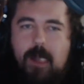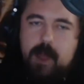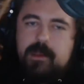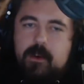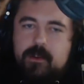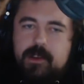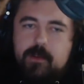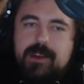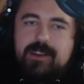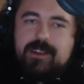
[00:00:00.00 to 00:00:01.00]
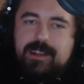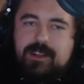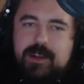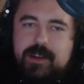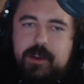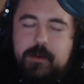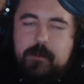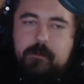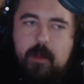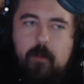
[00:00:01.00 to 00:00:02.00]
I'm the only real D-Gen
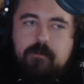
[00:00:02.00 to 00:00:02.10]
here.